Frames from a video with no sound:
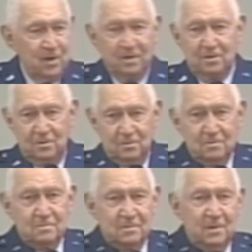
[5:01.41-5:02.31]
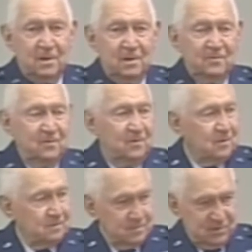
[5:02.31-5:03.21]
to go
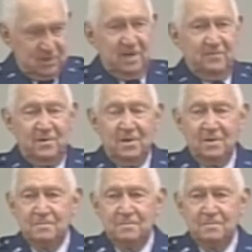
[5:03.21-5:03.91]
for safety.